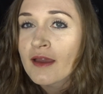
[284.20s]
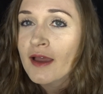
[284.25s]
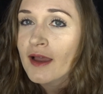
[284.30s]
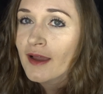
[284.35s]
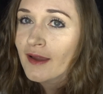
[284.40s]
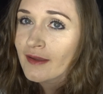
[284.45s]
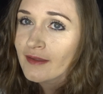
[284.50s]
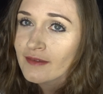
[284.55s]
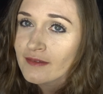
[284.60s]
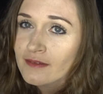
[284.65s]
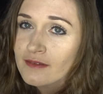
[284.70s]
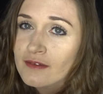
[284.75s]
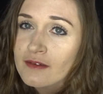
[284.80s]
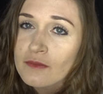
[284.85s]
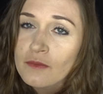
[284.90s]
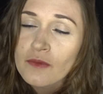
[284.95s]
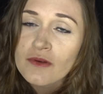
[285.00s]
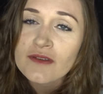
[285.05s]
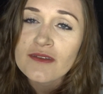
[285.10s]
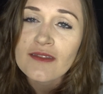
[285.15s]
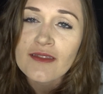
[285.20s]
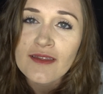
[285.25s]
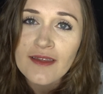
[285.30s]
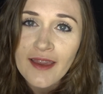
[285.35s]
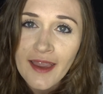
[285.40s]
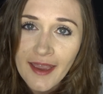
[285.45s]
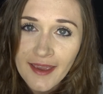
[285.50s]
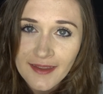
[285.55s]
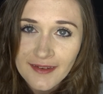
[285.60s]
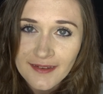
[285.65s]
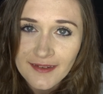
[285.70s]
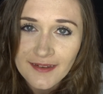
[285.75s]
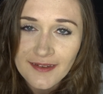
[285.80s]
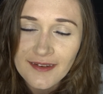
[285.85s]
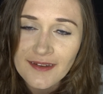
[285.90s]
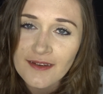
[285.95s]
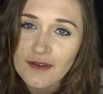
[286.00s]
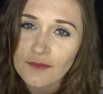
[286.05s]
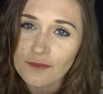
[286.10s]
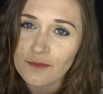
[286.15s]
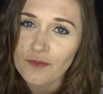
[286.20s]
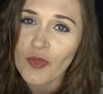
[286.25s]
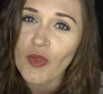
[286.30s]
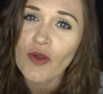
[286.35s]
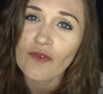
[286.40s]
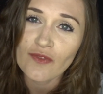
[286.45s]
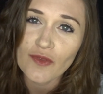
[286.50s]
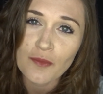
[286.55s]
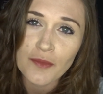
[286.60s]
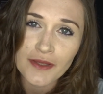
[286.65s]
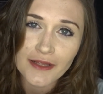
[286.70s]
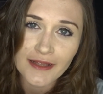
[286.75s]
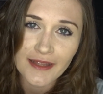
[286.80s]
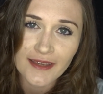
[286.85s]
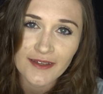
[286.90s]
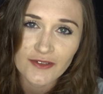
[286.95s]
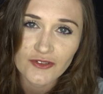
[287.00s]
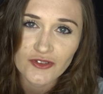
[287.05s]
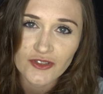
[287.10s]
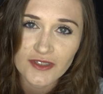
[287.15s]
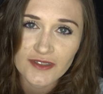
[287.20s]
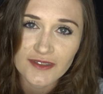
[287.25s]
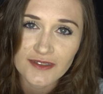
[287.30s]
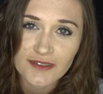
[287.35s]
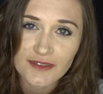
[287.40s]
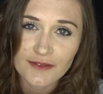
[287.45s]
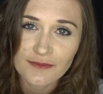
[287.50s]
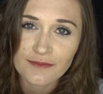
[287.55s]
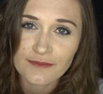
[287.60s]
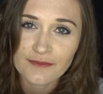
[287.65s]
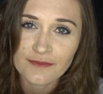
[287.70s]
and was the end of the Middle Ages.